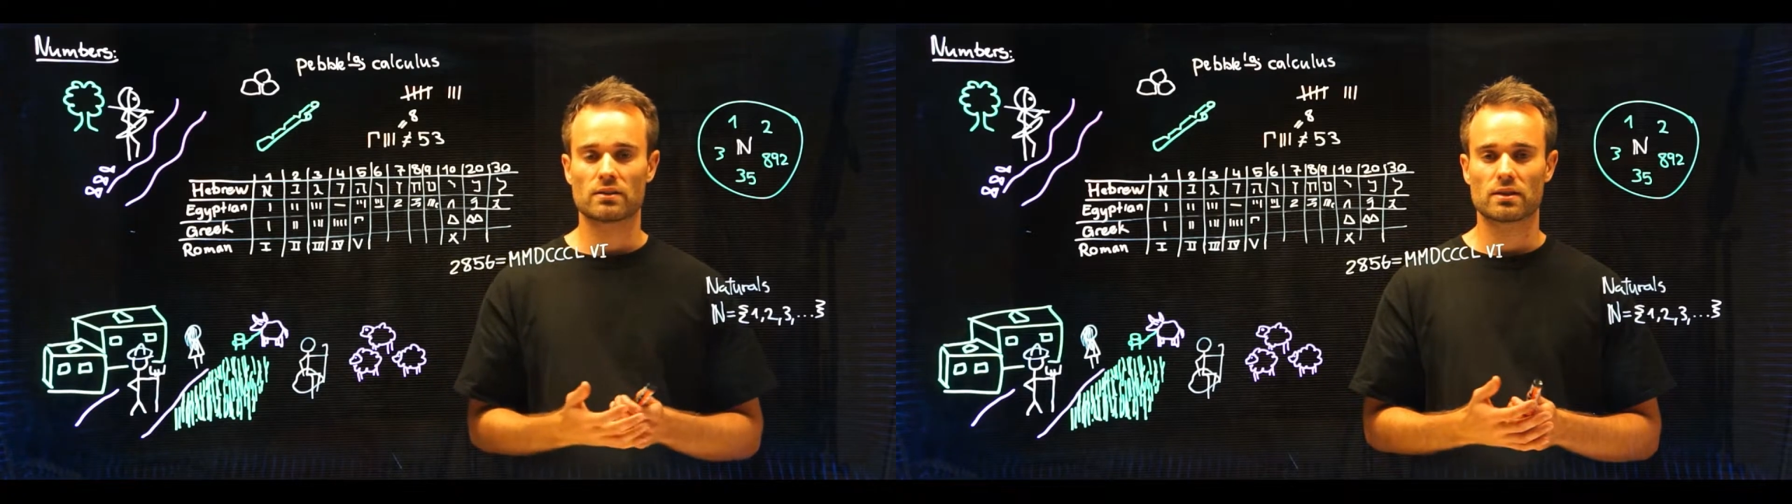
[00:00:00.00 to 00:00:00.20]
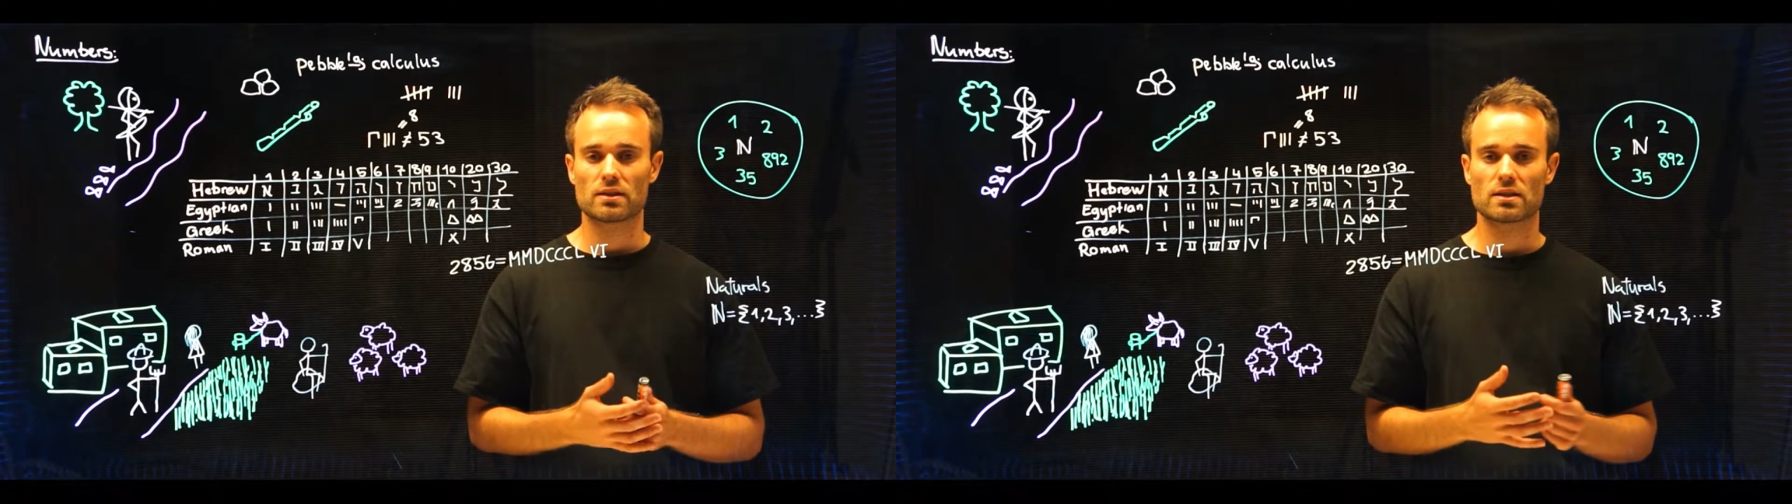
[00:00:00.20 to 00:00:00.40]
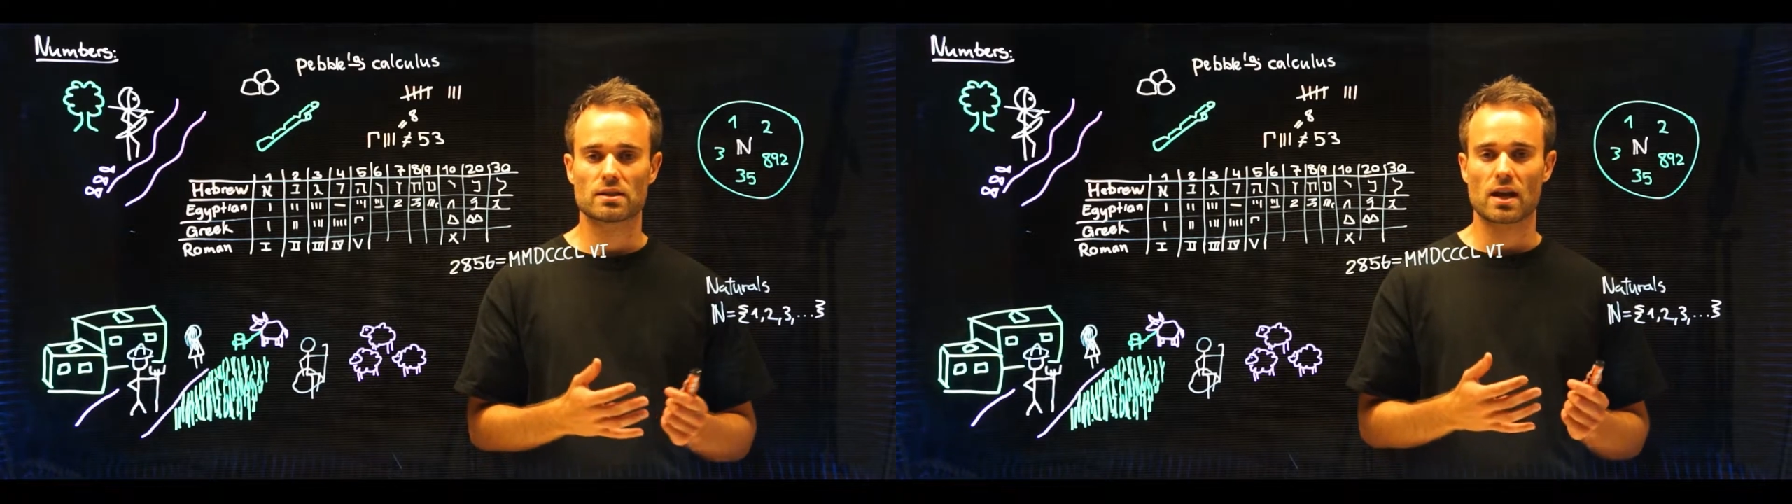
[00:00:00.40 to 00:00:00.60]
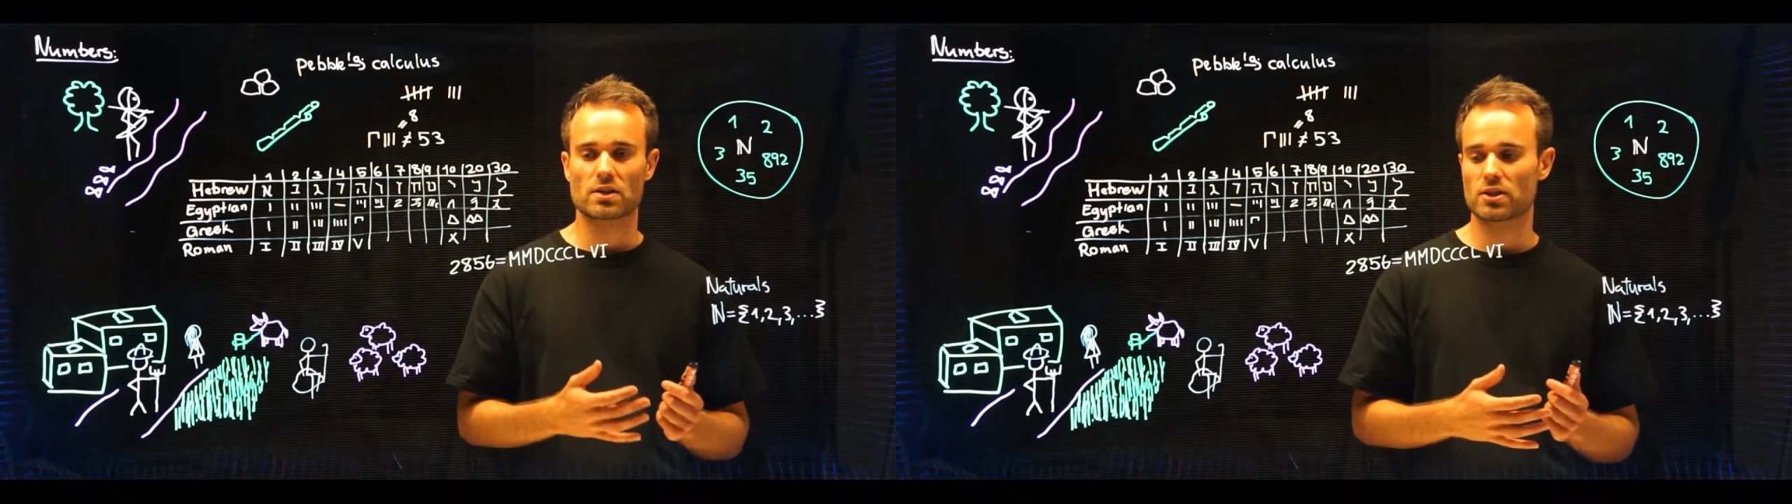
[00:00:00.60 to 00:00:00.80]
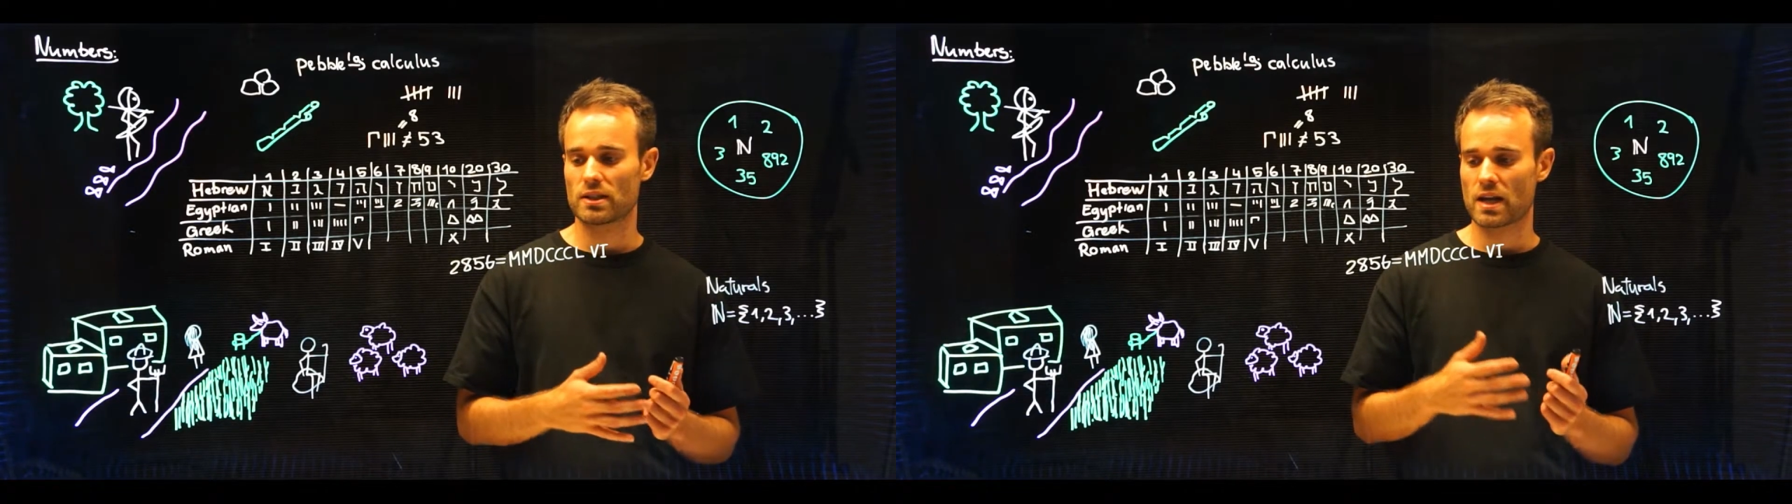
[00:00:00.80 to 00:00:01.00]
this is
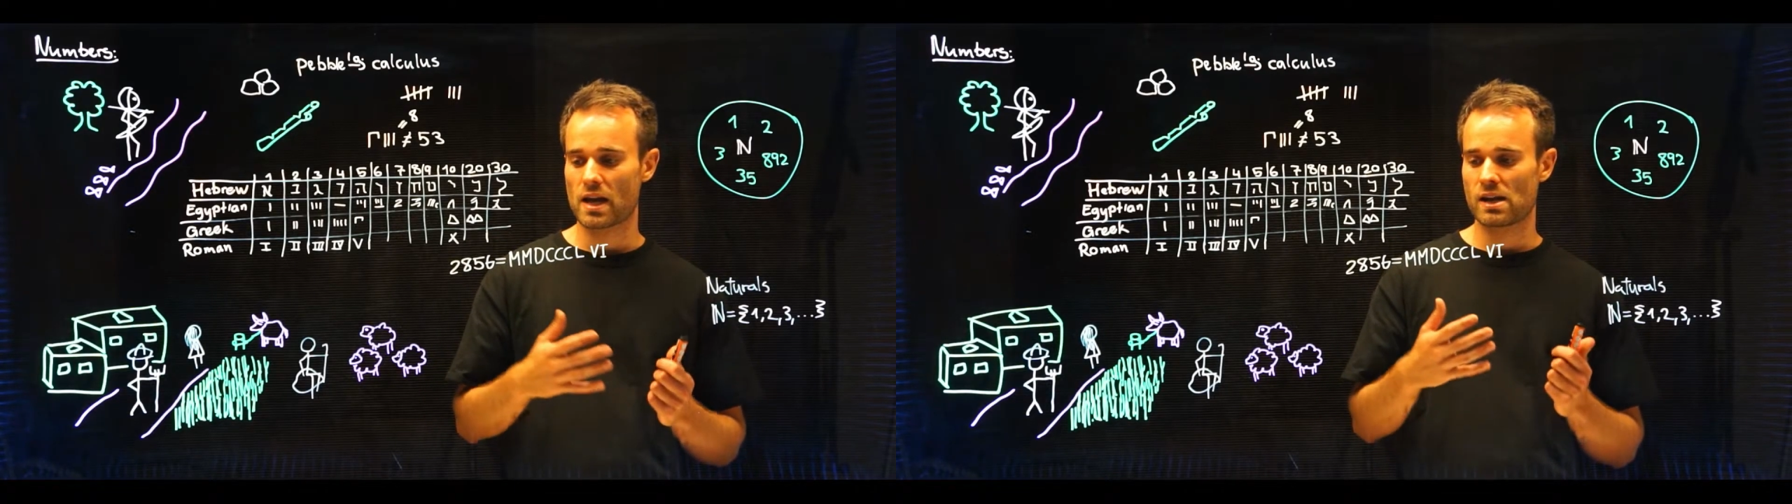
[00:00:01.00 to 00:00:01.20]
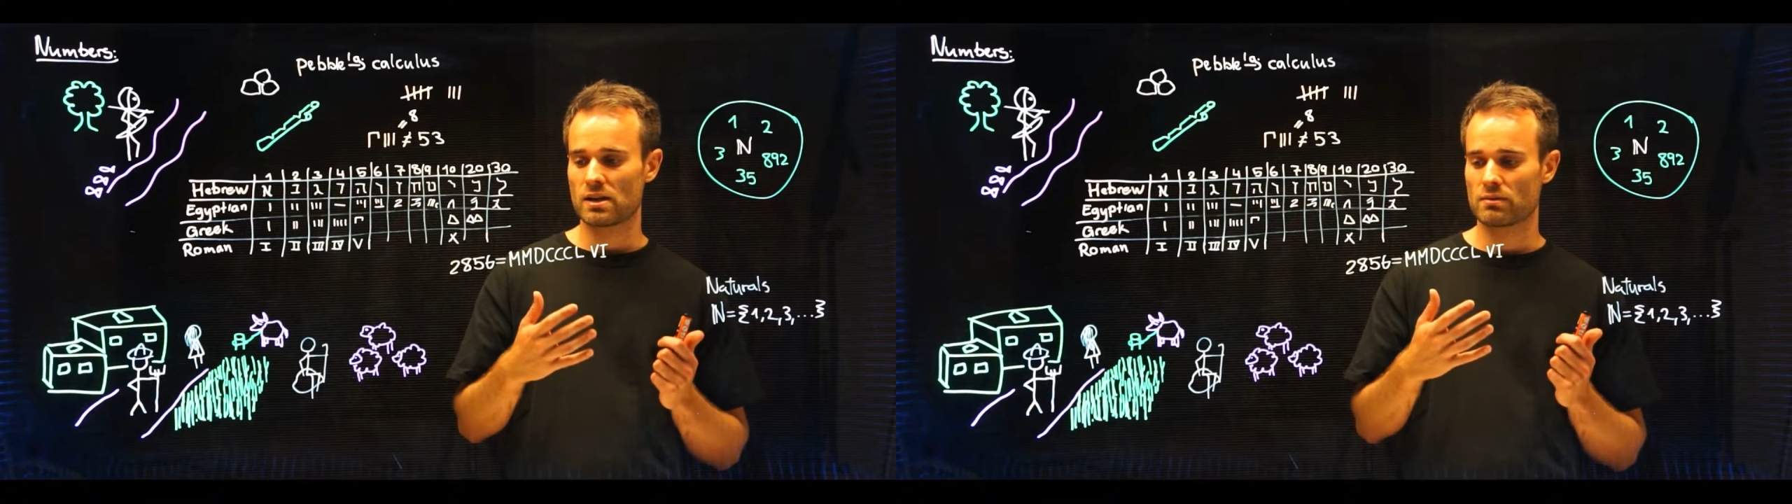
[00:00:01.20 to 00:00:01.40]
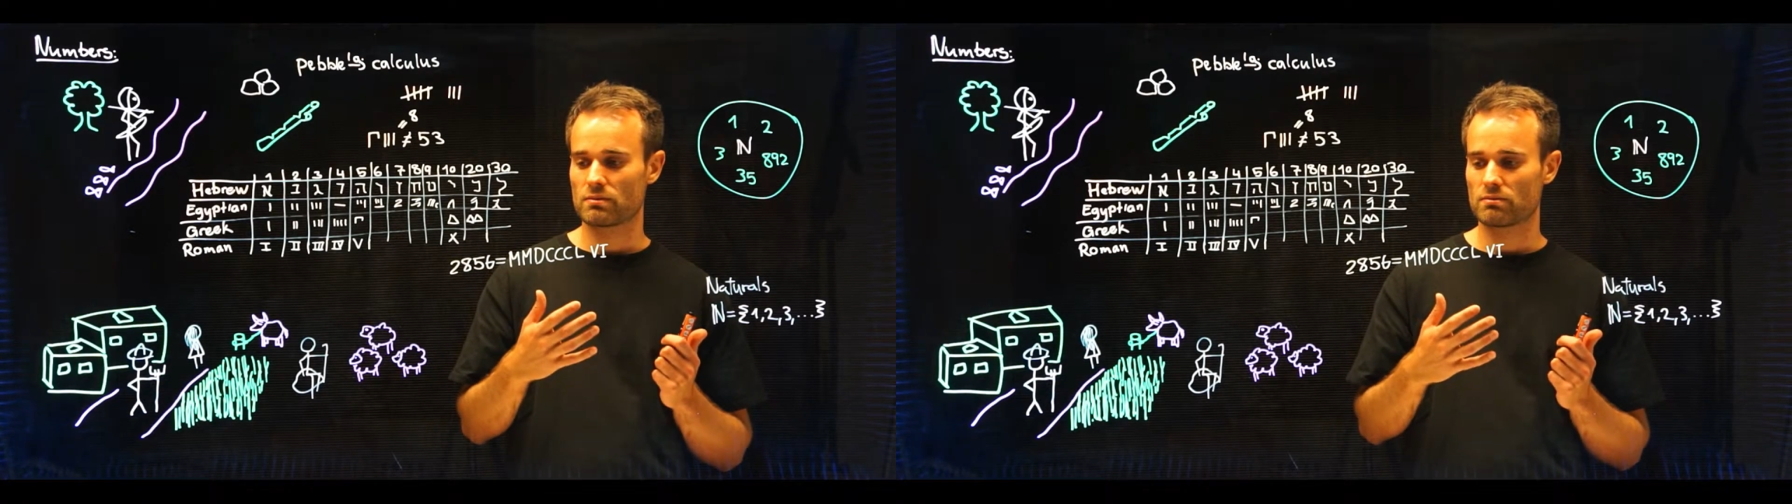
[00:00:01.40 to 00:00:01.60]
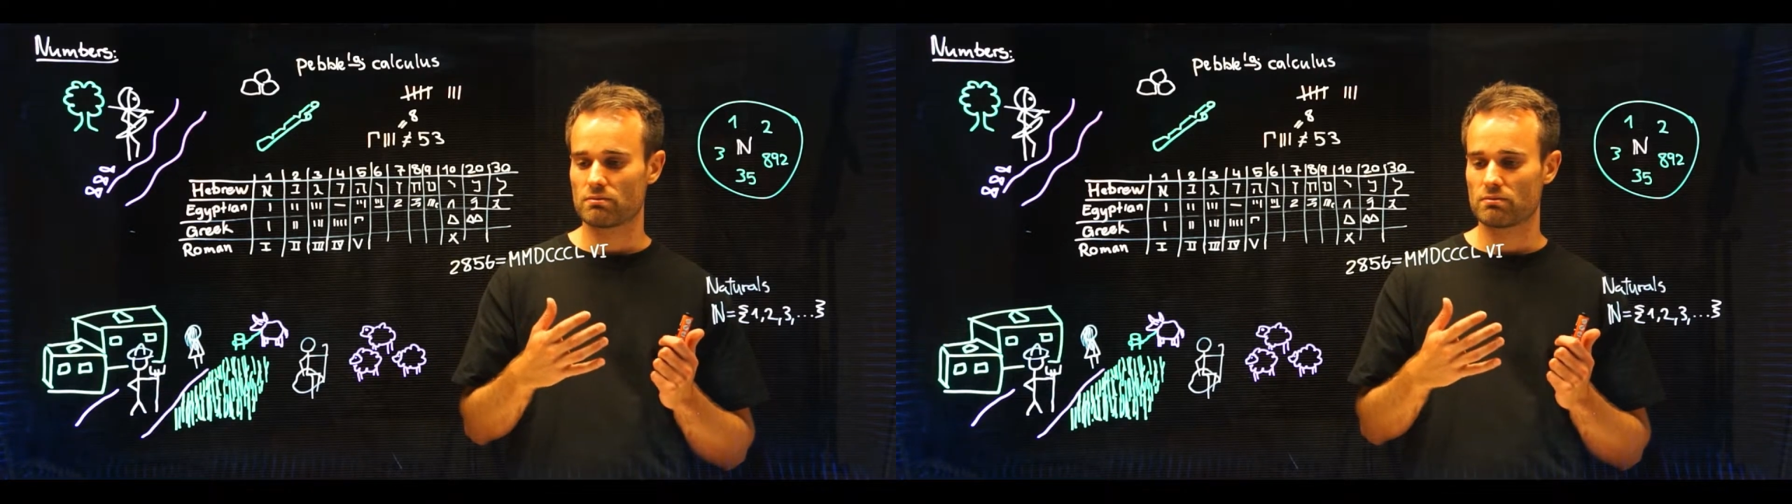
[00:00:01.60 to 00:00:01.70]
actually a